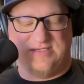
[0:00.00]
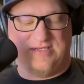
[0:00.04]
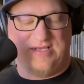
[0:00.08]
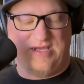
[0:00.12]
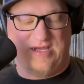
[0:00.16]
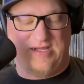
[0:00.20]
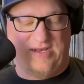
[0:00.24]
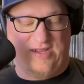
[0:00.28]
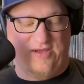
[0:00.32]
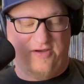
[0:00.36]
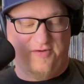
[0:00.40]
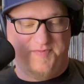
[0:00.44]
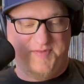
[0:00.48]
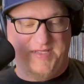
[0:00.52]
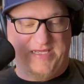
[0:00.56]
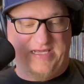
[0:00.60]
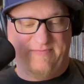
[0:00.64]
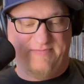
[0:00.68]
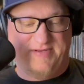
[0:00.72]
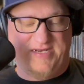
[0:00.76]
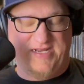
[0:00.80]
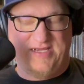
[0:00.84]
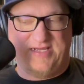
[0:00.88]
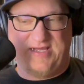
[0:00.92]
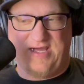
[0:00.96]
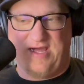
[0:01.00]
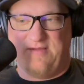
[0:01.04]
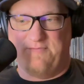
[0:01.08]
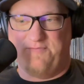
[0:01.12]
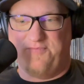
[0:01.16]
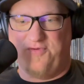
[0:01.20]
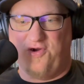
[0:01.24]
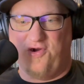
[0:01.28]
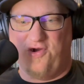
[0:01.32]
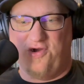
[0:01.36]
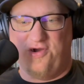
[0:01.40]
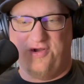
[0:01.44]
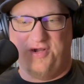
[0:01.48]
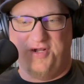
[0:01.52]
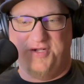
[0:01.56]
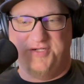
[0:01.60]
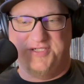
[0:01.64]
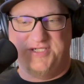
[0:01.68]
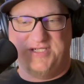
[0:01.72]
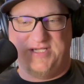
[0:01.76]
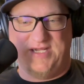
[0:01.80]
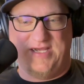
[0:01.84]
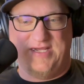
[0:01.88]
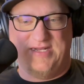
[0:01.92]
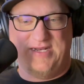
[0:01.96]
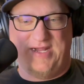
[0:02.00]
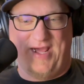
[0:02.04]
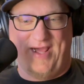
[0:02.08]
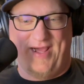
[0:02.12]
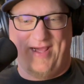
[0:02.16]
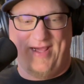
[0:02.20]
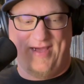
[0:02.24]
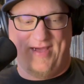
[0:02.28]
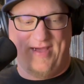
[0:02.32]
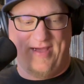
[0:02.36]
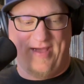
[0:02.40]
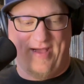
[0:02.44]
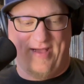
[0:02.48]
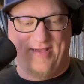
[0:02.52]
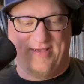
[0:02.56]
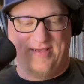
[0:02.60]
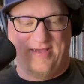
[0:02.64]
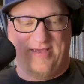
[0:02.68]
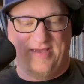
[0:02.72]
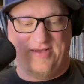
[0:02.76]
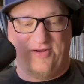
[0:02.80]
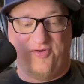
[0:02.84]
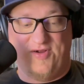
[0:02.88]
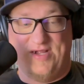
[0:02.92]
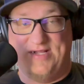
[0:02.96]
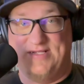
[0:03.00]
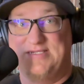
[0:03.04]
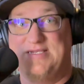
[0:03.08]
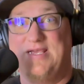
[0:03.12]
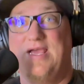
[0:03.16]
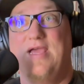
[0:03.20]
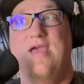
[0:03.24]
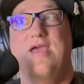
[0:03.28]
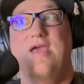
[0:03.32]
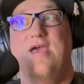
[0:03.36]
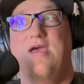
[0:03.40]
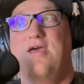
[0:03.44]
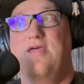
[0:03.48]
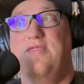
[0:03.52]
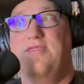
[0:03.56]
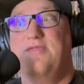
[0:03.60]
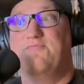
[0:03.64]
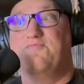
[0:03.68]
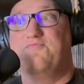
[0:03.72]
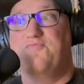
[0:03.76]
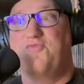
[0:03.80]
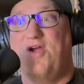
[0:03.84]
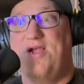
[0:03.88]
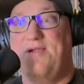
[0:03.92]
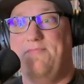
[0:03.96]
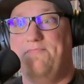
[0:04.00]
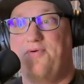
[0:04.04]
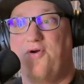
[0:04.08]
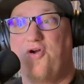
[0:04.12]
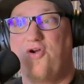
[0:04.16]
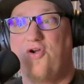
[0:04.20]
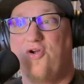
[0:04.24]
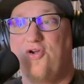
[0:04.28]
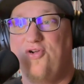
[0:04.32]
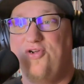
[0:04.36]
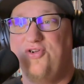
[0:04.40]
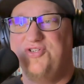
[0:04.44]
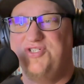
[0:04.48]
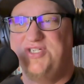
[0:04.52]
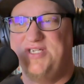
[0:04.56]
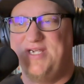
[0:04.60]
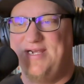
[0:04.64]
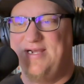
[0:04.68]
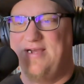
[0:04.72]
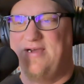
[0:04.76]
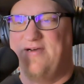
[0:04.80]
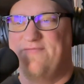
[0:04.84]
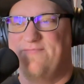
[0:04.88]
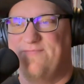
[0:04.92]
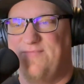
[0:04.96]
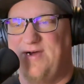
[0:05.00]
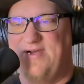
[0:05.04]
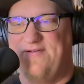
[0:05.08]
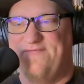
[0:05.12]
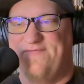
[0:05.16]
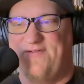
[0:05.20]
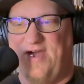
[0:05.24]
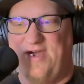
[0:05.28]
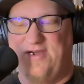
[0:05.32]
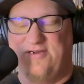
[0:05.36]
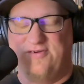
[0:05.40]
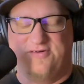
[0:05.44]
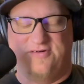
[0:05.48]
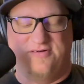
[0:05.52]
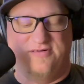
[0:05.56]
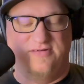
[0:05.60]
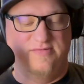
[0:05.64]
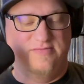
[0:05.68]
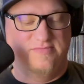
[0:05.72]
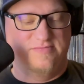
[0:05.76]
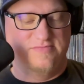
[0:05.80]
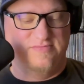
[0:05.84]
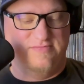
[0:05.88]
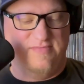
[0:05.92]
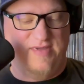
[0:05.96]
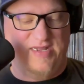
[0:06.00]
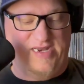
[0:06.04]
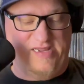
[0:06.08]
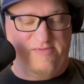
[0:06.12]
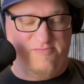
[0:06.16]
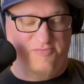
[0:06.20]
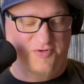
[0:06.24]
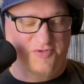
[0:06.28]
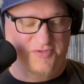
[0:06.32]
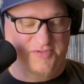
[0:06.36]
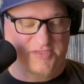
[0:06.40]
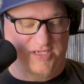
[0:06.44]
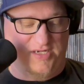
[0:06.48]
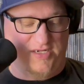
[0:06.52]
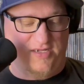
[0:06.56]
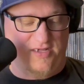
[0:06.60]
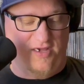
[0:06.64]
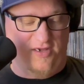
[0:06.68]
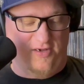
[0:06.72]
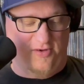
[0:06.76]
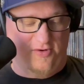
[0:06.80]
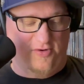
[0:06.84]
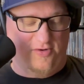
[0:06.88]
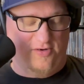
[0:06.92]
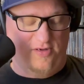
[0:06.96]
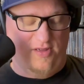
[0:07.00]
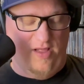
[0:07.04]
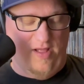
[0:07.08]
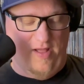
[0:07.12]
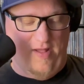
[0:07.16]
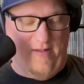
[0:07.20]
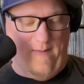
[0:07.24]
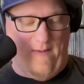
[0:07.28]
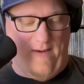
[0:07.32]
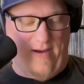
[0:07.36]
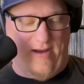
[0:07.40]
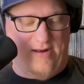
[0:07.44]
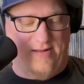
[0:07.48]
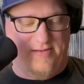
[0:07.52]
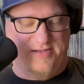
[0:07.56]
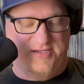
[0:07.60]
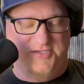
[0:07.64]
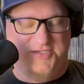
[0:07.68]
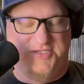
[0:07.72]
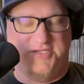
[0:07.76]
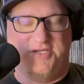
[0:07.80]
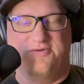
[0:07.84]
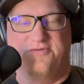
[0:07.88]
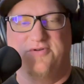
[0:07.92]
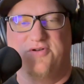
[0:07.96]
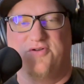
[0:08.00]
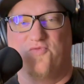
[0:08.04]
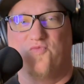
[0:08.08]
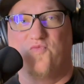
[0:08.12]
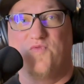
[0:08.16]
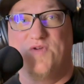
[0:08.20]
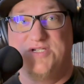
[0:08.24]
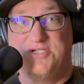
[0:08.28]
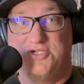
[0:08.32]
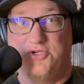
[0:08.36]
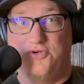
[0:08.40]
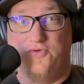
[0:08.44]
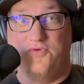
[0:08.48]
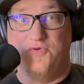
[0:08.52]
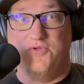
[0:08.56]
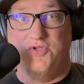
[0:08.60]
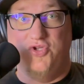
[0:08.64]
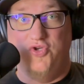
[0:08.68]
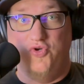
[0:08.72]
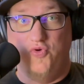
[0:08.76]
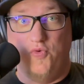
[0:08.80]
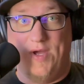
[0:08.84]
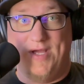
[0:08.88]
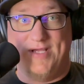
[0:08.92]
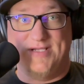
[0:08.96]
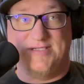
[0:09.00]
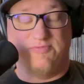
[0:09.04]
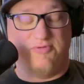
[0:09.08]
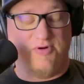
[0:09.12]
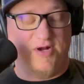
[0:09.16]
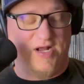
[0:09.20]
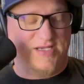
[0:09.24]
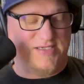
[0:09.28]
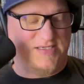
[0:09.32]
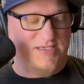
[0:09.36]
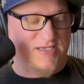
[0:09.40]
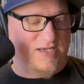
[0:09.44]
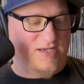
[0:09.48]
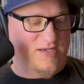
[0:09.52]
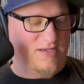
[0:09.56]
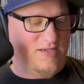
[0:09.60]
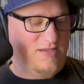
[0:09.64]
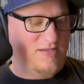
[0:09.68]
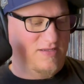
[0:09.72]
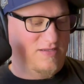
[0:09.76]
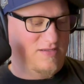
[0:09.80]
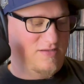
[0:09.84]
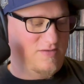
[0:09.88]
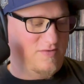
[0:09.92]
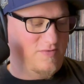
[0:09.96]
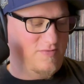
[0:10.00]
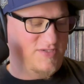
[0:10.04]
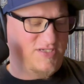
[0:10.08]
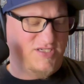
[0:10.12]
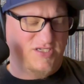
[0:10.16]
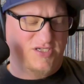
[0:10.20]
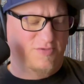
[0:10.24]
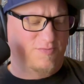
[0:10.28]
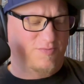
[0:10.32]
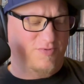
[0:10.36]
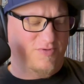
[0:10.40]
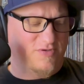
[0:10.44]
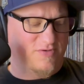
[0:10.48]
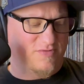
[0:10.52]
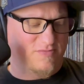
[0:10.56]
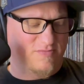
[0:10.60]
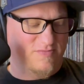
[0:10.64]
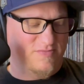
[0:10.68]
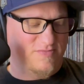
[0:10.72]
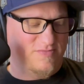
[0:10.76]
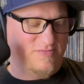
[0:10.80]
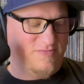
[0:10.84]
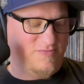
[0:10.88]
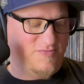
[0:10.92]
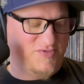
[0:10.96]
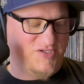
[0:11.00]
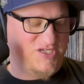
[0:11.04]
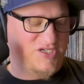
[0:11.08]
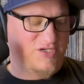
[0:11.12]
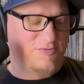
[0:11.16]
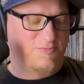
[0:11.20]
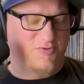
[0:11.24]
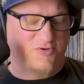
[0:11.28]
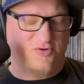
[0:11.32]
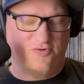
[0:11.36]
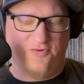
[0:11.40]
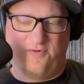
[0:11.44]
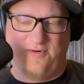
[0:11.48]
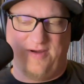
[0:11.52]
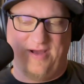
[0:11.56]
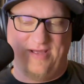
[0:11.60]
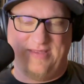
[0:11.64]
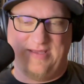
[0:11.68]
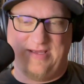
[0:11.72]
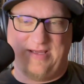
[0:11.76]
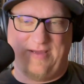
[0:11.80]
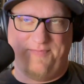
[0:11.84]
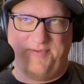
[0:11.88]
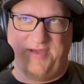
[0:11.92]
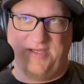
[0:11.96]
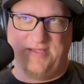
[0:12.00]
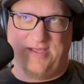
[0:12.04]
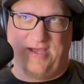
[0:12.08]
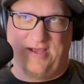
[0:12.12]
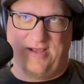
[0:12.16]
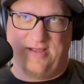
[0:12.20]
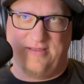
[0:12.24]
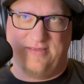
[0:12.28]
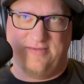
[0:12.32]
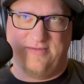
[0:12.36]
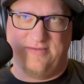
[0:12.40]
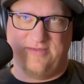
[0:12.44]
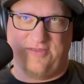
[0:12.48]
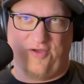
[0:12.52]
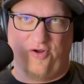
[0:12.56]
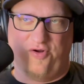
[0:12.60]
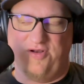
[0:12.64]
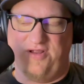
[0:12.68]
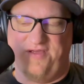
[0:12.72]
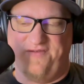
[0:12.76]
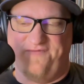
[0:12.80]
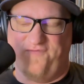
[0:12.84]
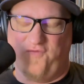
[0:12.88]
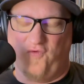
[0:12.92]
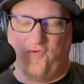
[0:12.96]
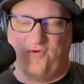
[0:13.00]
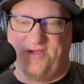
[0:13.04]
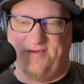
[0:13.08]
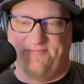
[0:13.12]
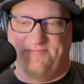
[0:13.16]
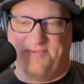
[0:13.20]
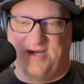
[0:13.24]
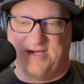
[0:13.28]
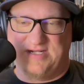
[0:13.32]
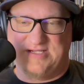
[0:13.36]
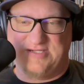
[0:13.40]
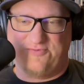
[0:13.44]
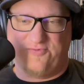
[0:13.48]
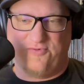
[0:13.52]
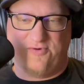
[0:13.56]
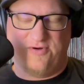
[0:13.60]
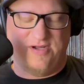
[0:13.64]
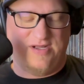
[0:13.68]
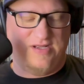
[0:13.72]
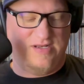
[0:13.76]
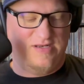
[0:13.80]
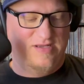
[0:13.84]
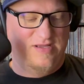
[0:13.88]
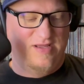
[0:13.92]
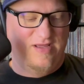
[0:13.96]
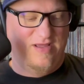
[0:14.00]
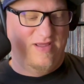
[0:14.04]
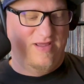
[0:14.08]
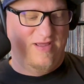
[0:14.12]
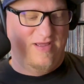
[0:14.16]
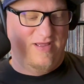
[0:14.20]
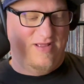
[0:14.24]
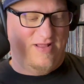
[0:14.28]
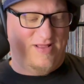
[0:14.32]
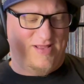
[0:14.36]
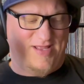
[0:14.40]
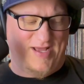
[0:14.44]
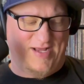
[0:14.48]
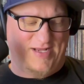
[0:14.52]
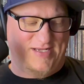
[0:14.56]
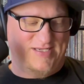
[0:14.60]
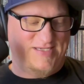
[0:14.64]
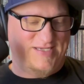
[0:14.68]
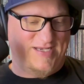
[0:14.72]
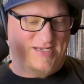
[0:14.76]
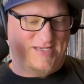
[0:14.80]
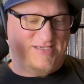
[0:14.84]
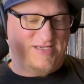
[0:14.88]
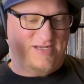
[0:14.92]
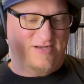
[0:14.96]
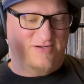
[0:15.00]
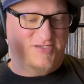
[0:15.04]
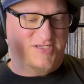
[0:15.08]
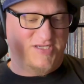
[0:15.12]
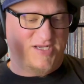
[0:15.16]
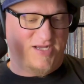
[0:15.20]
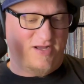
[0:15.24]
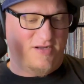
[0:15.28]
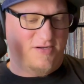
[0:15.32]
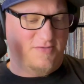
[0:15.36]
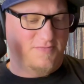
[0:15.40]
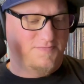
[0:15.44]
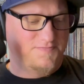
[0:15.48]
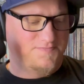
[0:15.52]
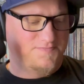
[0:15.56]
on LP, but it got purged in the great purging of my vinyl many moons ago. I used to own an original U.S. pressing. Was super cool. I think I paid like $30-40 for it, like 6 years ago.